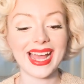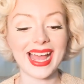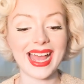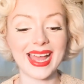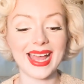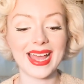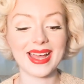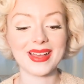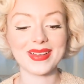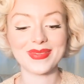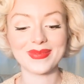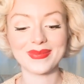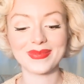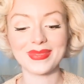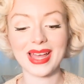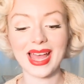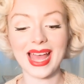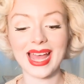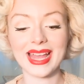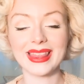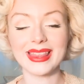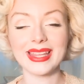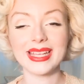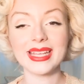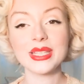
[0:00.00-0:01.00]

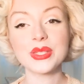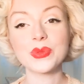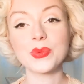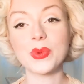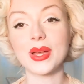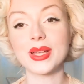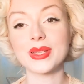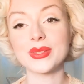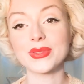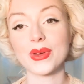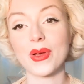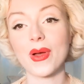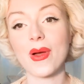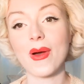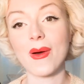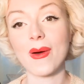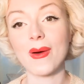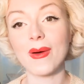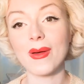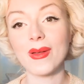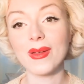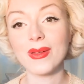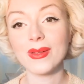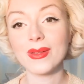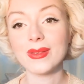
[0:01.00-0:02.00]
And these ones are
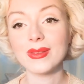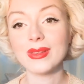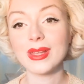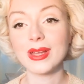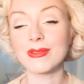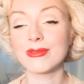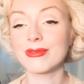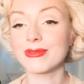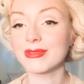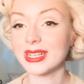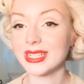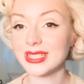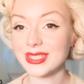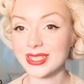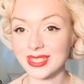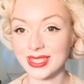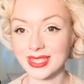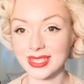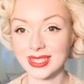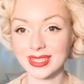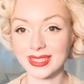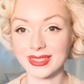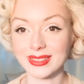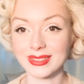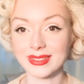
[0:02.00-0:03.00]
all
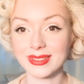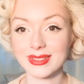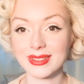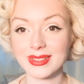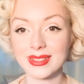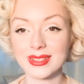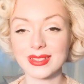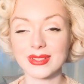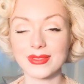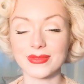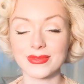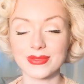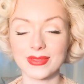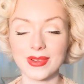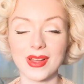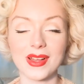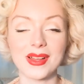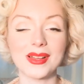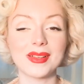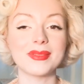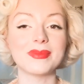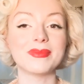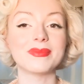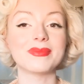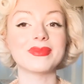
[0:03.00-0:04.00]
originals
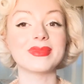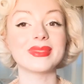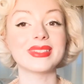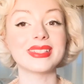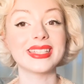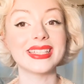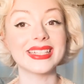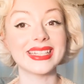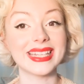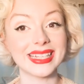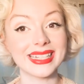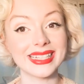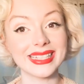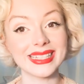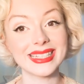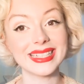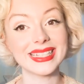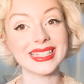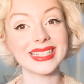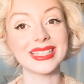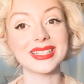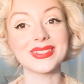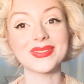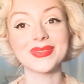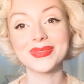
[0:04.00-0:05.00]
from the
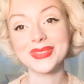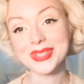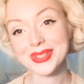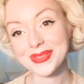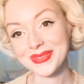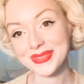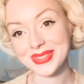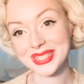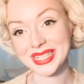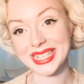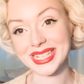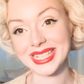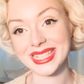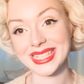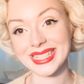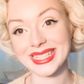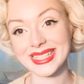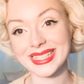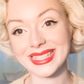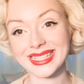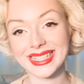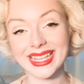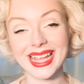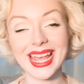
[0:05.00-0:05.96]
1950s.